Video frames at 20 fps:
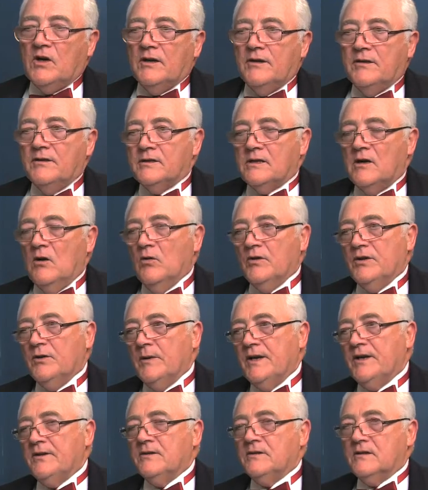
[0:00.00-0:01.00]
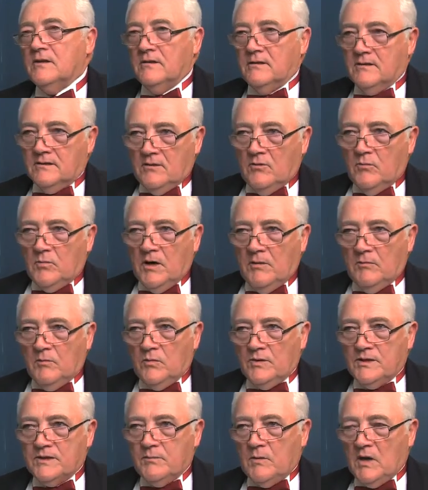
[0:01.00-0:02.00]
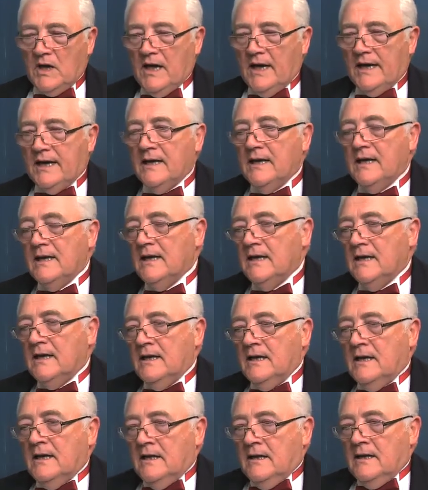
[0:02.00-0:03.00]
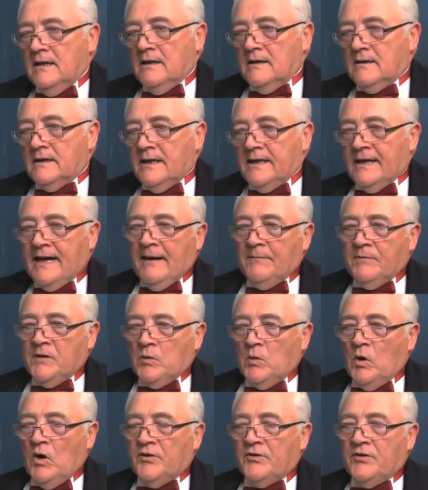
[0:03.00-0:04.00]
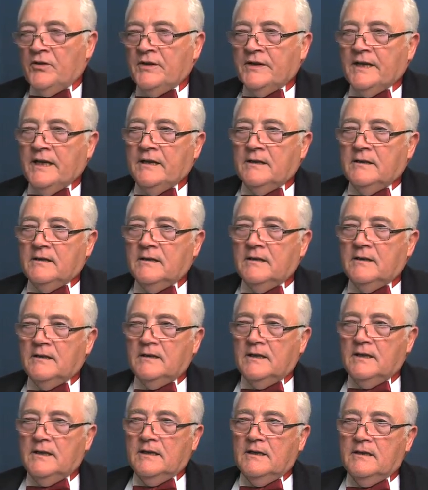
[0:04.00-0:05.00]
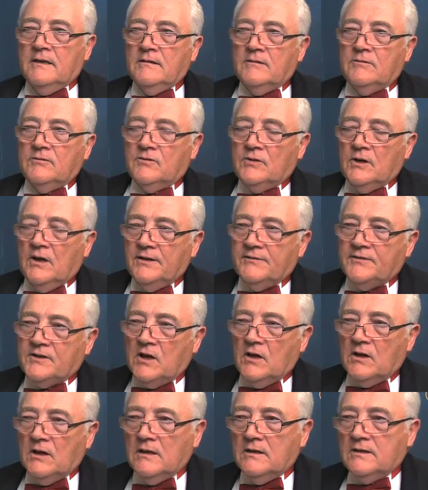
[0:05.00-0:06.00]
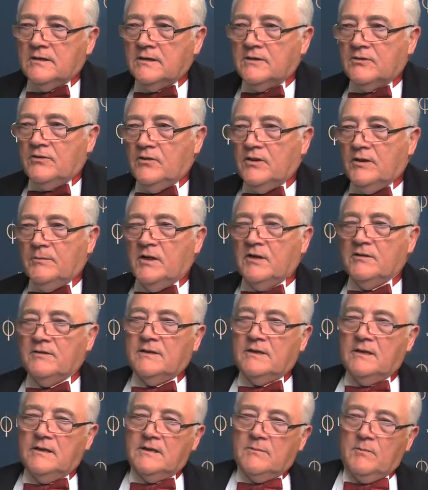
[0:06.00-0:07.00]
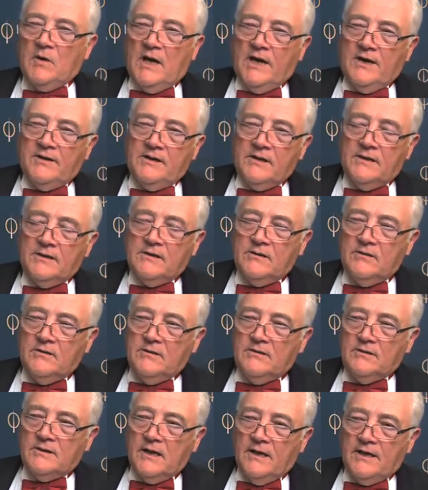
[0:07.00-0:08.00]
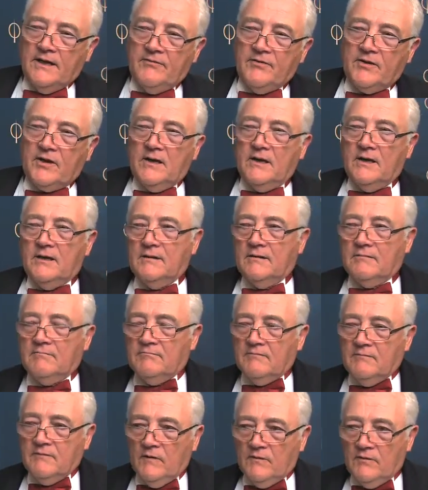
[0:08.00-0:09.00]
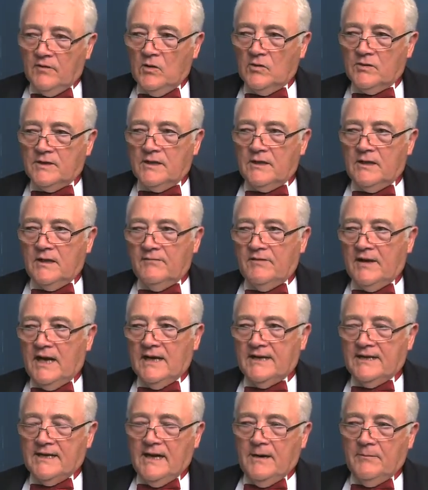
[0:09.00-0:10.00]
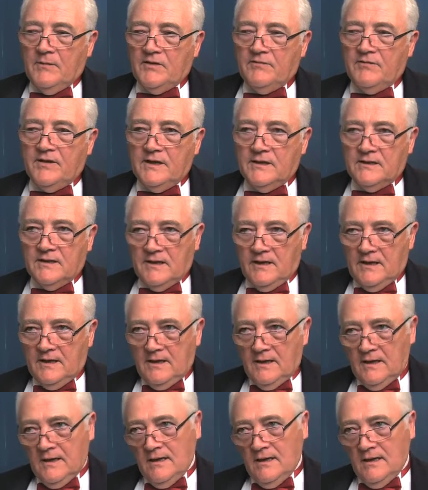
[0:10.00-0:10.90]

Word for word: and snow in the winter, so there's no problem with supply. They dam the water and then they drive tunnels through the mountains and supply it into South Africa, and flows into the Vaal Dam and feeds the